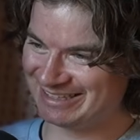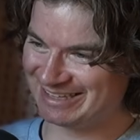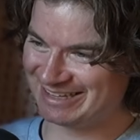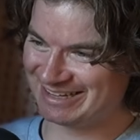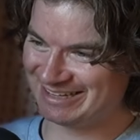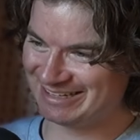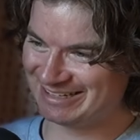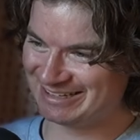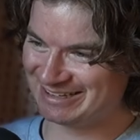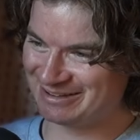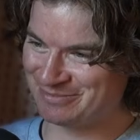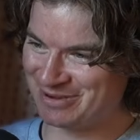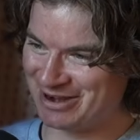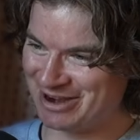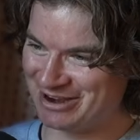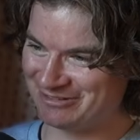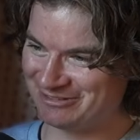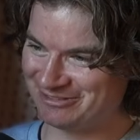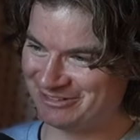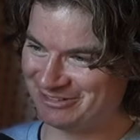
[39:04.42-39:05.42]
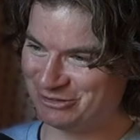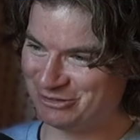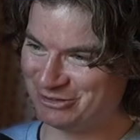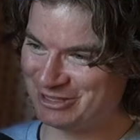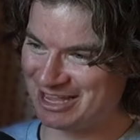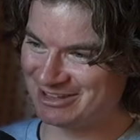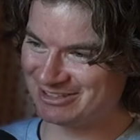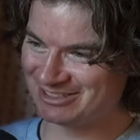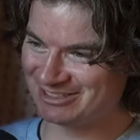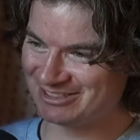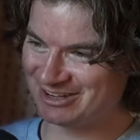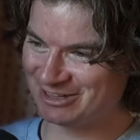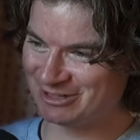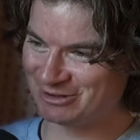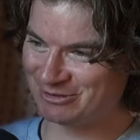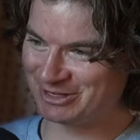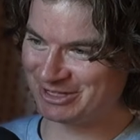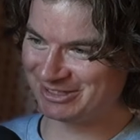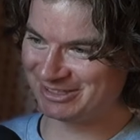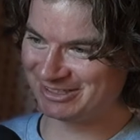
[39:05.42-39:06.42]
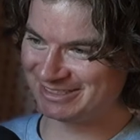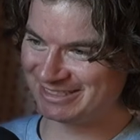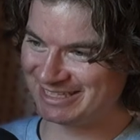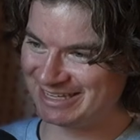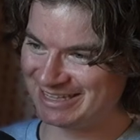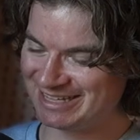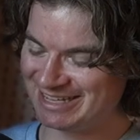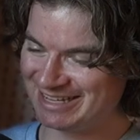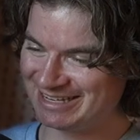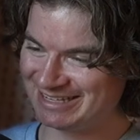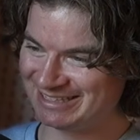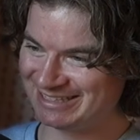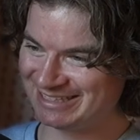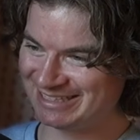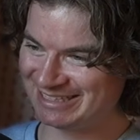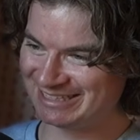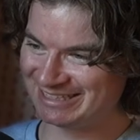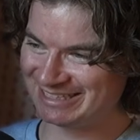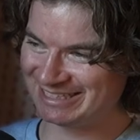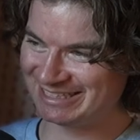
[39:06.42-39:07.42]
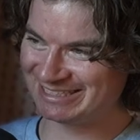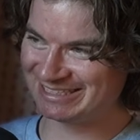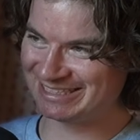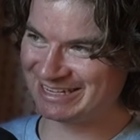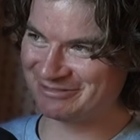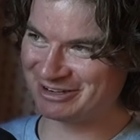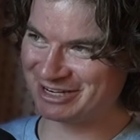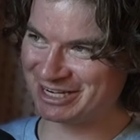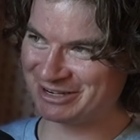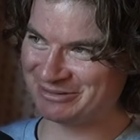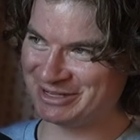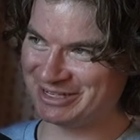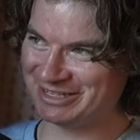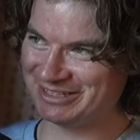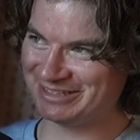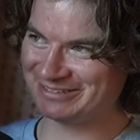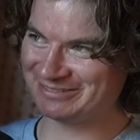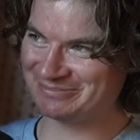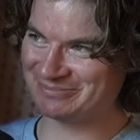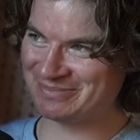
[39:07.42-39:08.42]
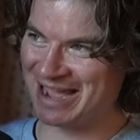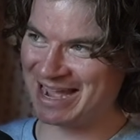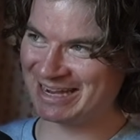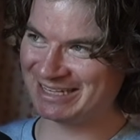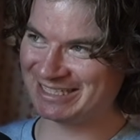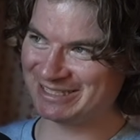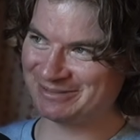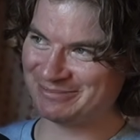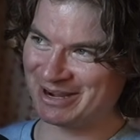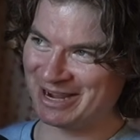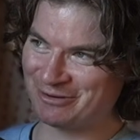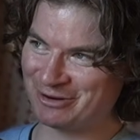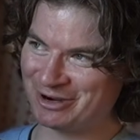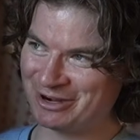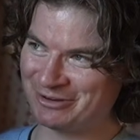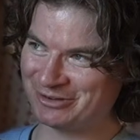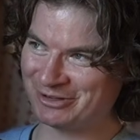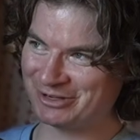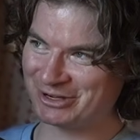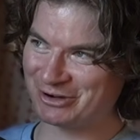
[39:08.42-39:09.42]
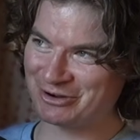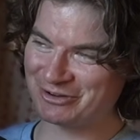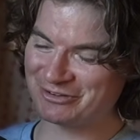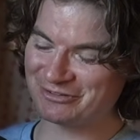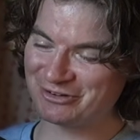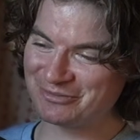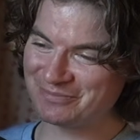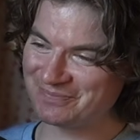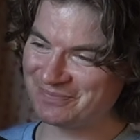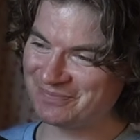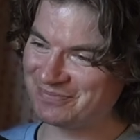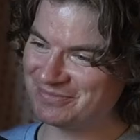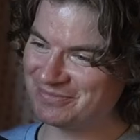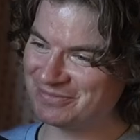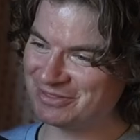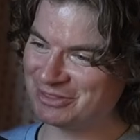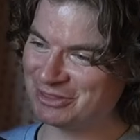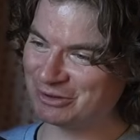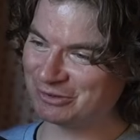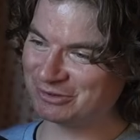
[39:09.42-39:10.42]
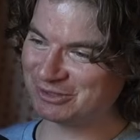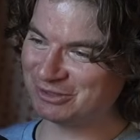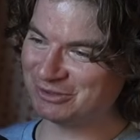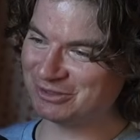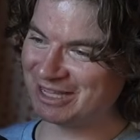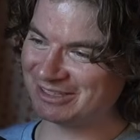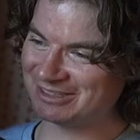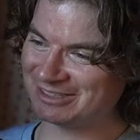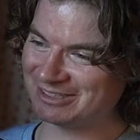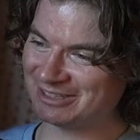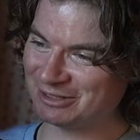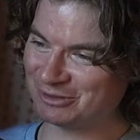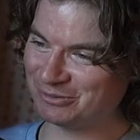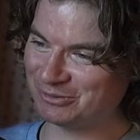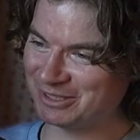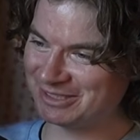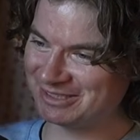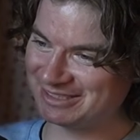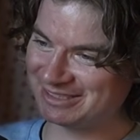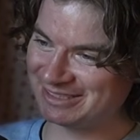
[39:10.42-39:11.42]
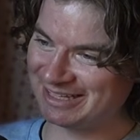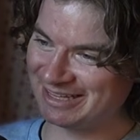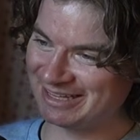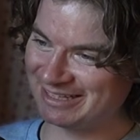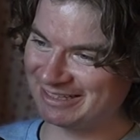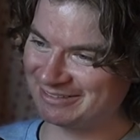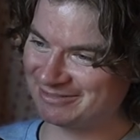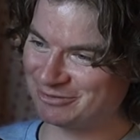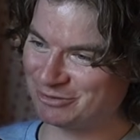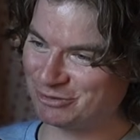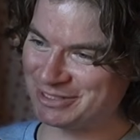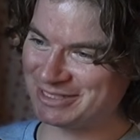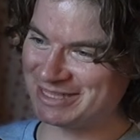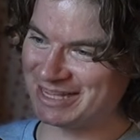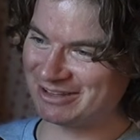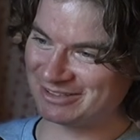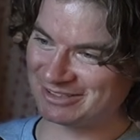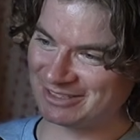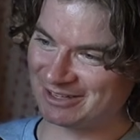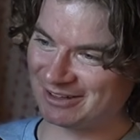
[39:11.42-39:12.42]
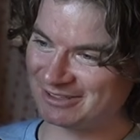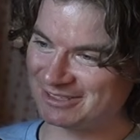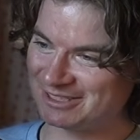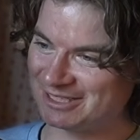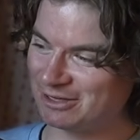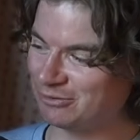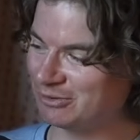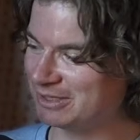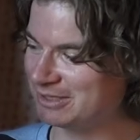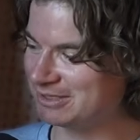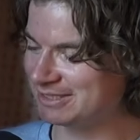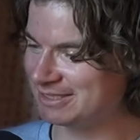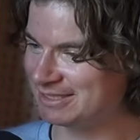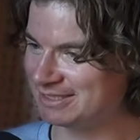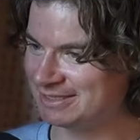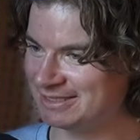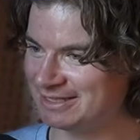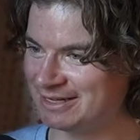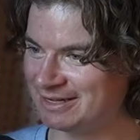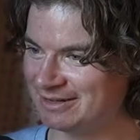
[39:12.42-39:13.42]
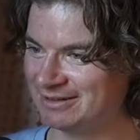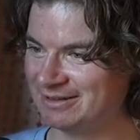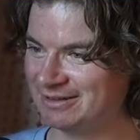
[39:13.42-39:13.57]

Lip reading: like a pair of $2,000 wheels, and then that's never going to be matched by whatever you're going from those $2,000 wheels to like a $3,000 set of wheels is.